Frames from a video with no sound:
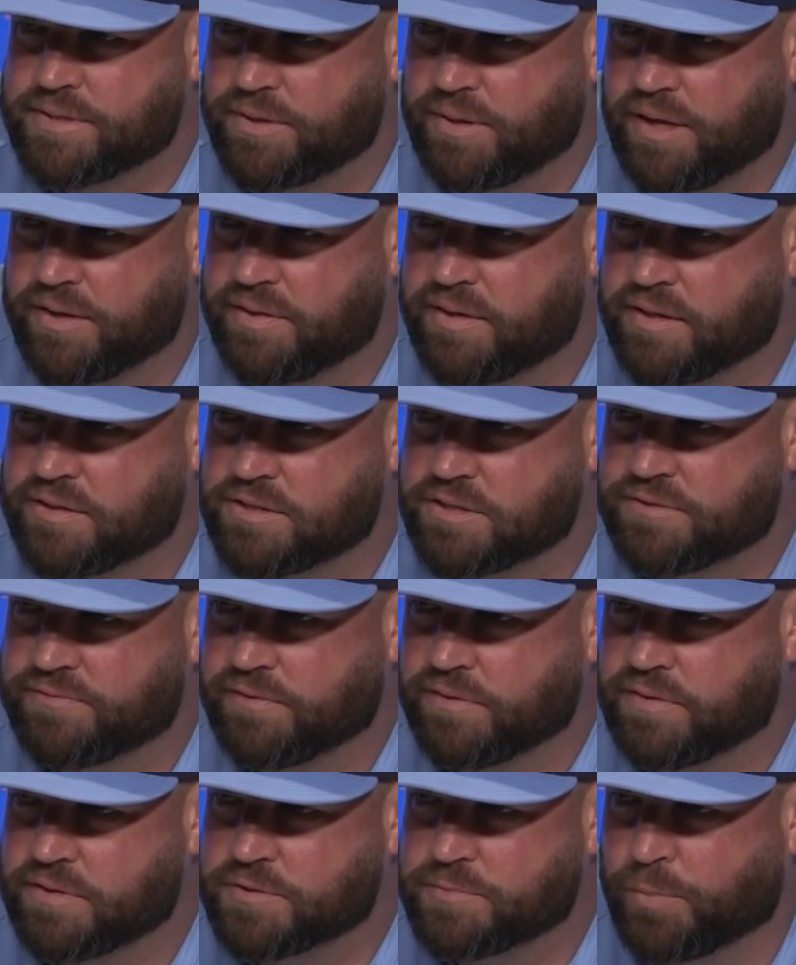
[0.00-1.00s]
You know, I think just
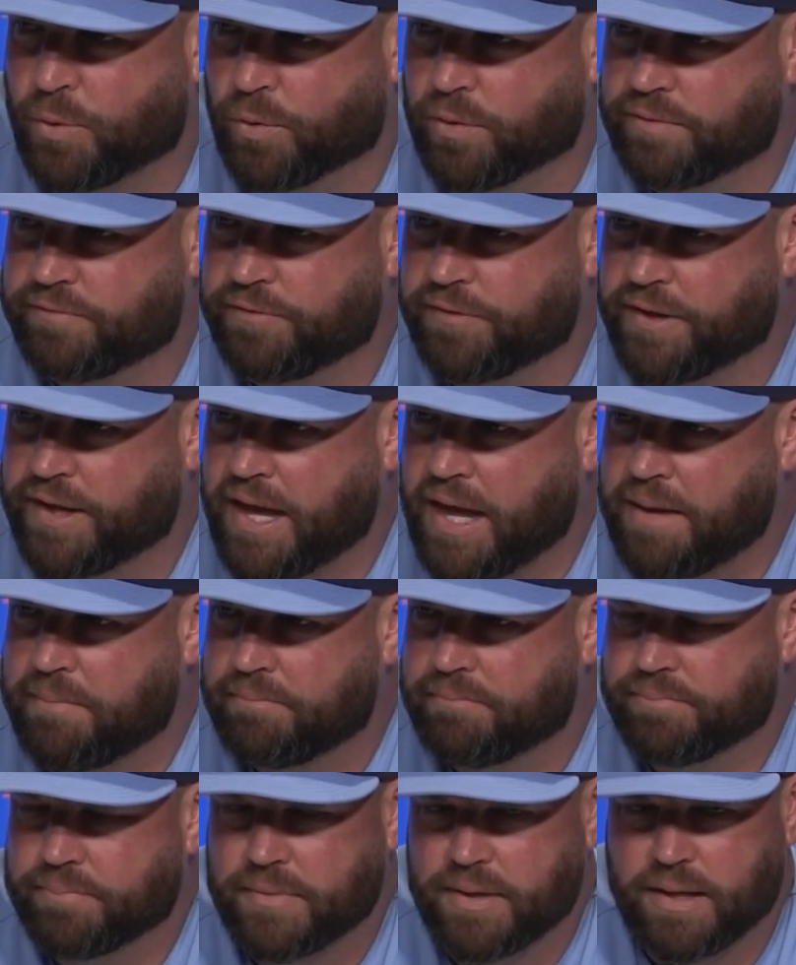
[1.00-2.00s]
for the sport, for the
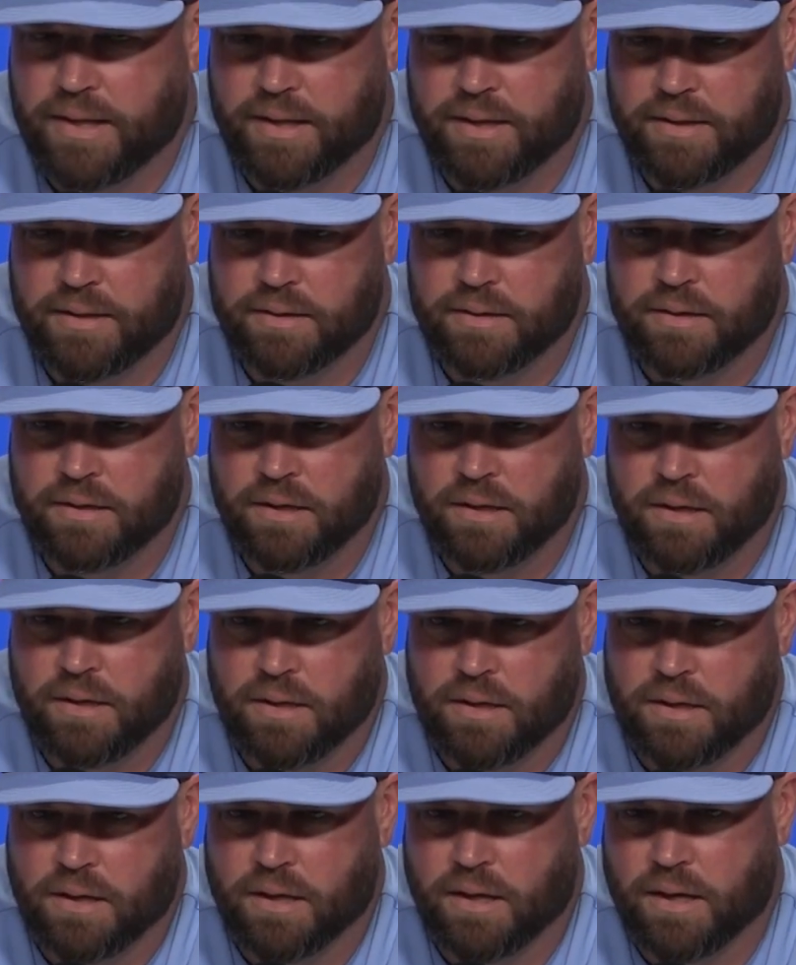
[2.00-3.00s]
game, and
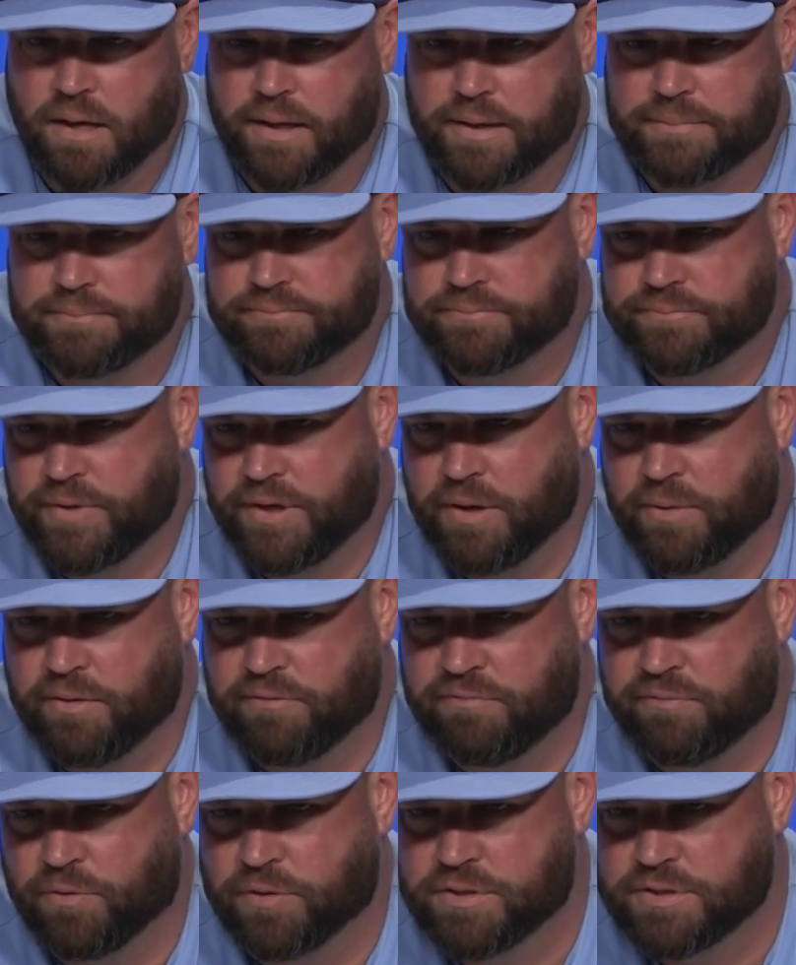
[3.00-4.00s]
you know,
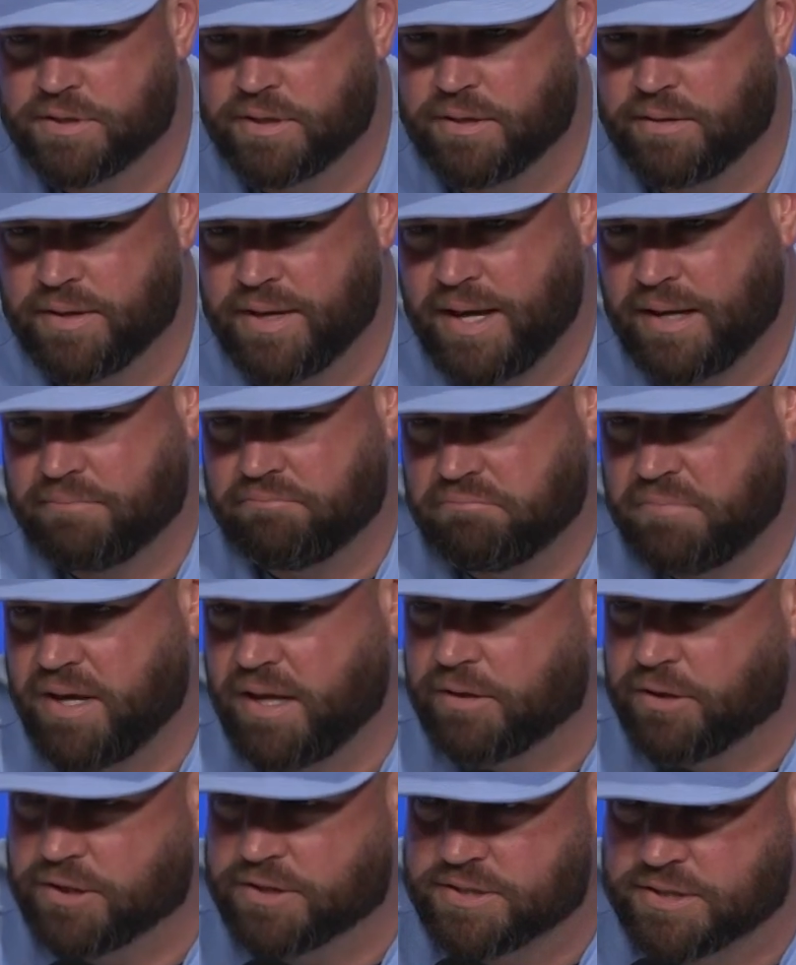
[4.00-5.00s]
unfortunately, you know, he
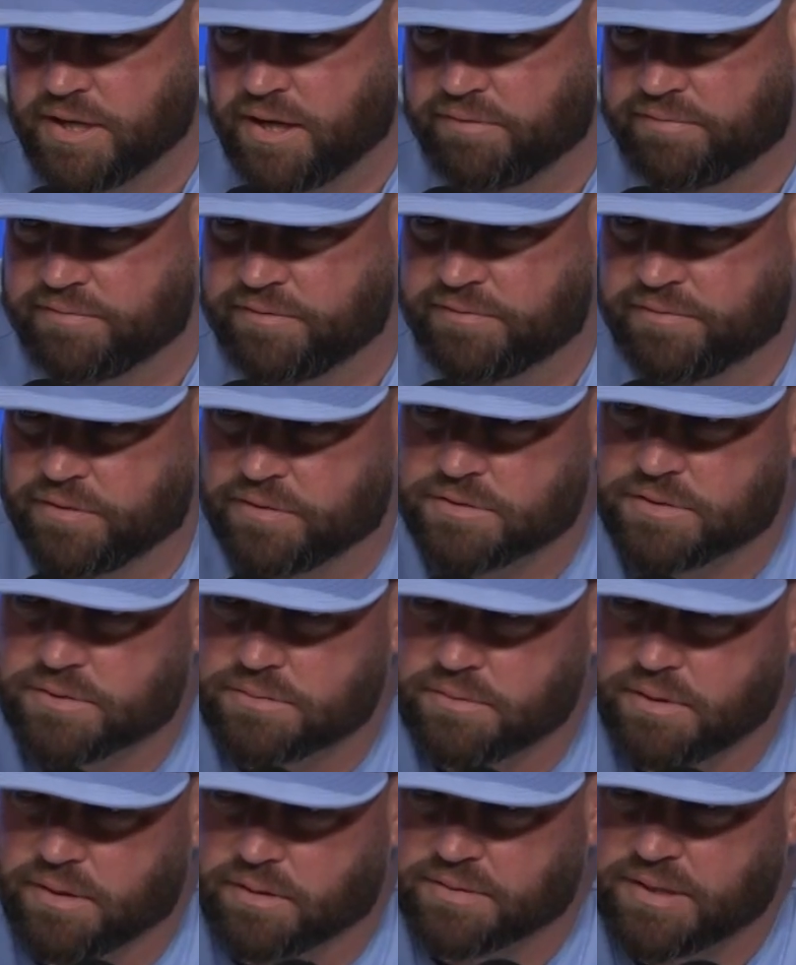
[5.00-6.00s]
had good stuff the first,
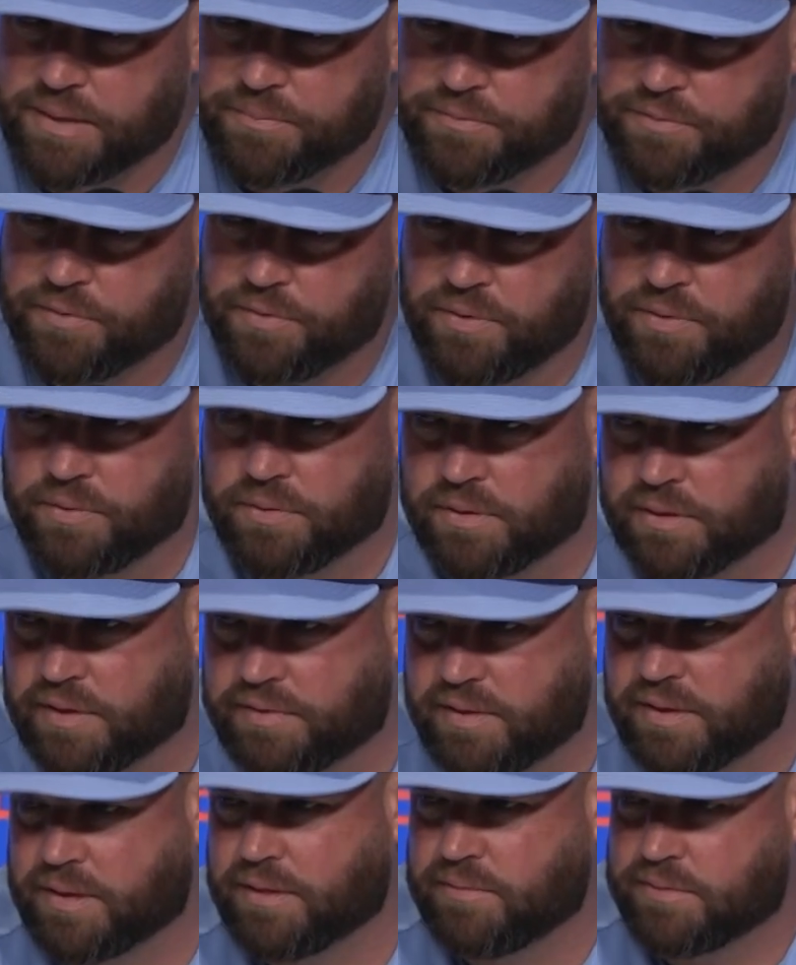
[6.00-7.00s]
you know, time through the order. I
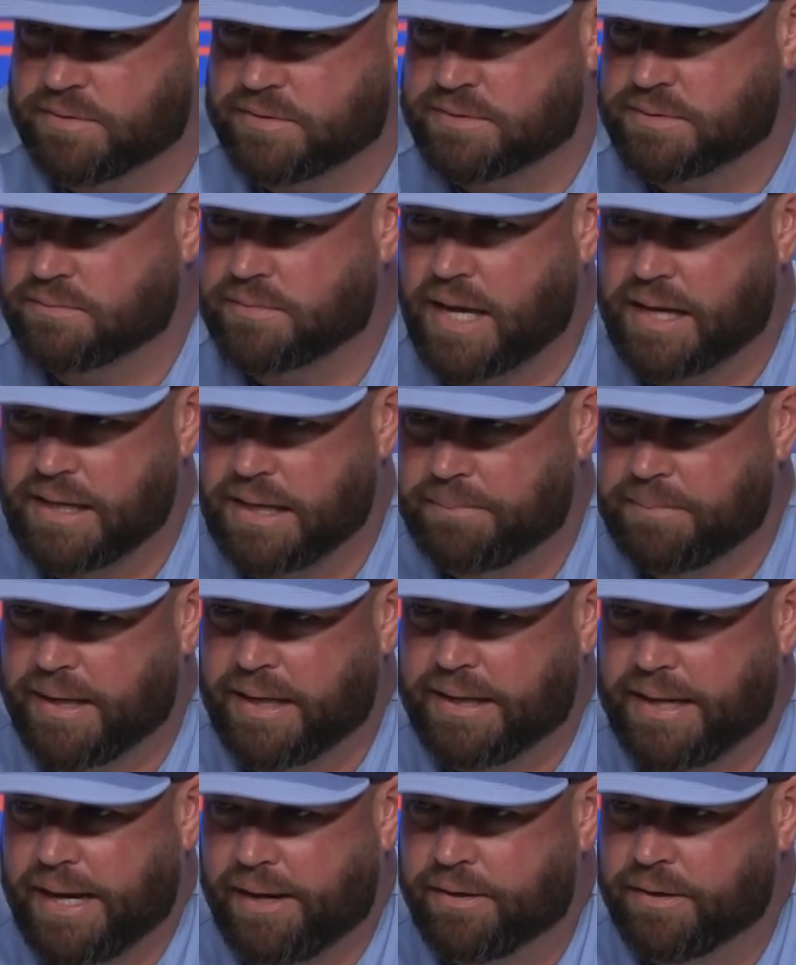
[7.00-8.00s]
think it was 9 up,
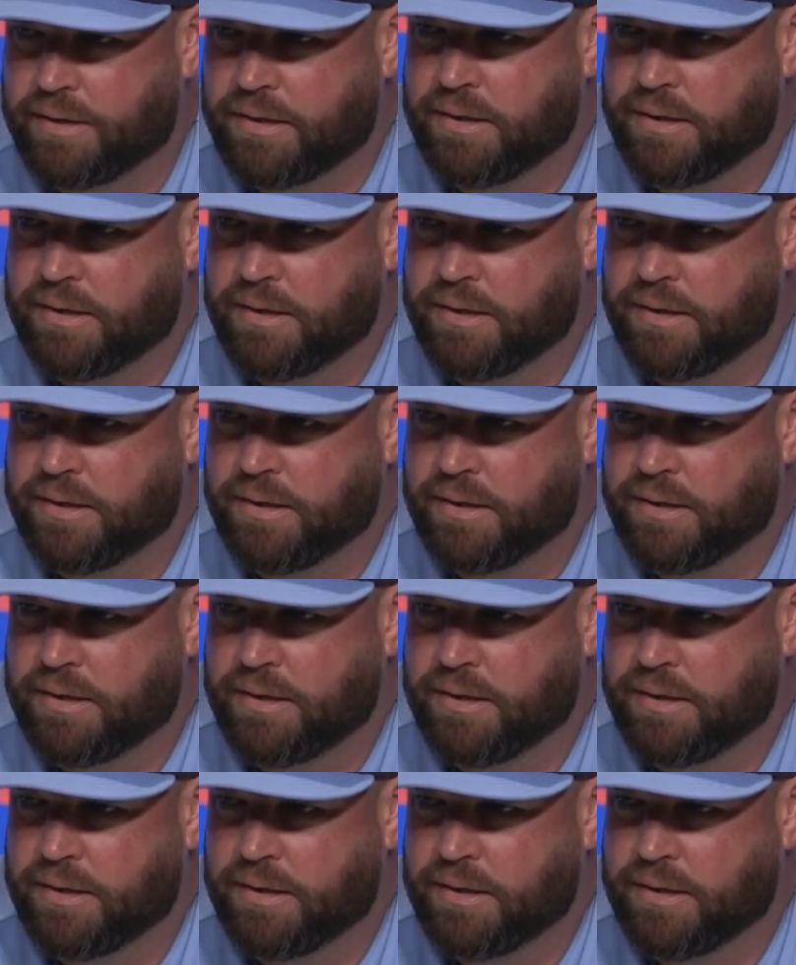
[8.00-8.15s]
9 down.